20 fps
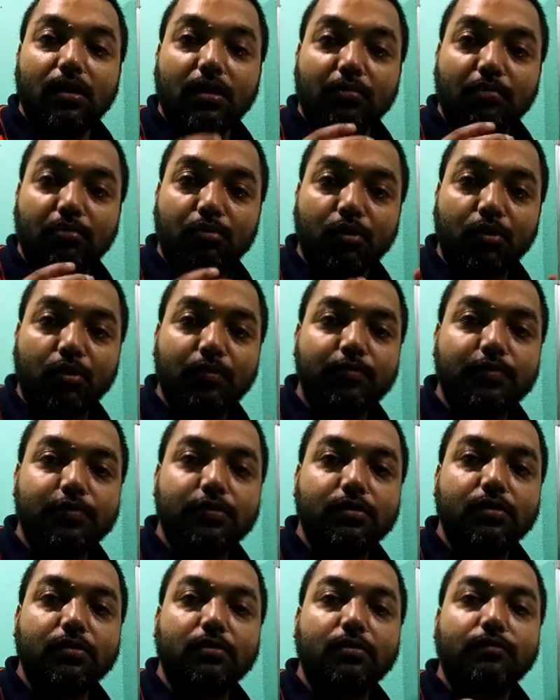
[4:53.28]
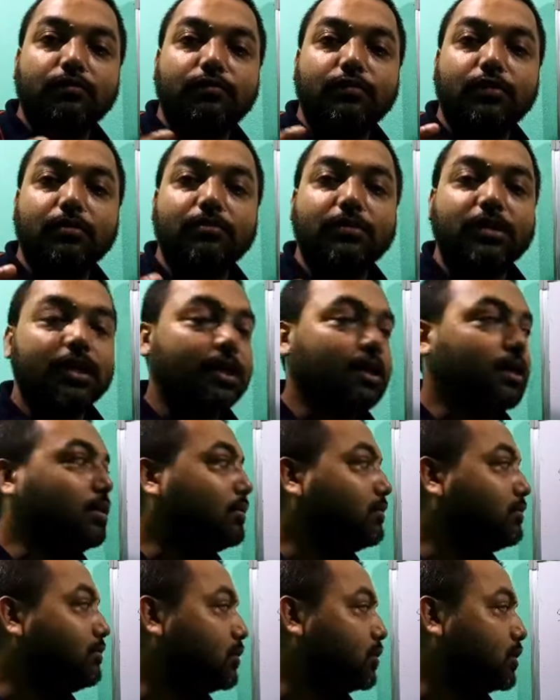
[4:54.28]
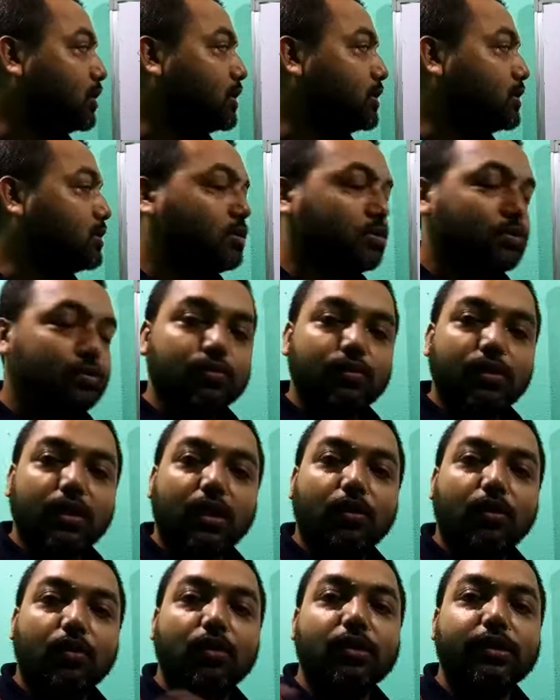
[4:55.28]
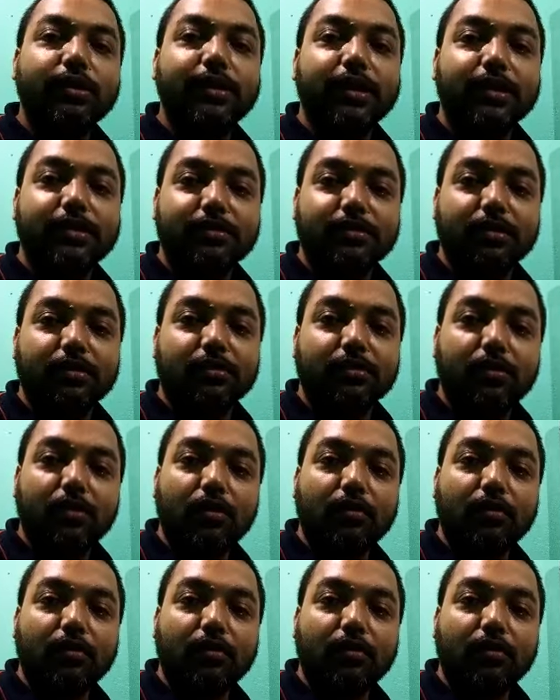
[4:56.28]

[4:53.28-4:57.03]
moves from the focus to the all direction,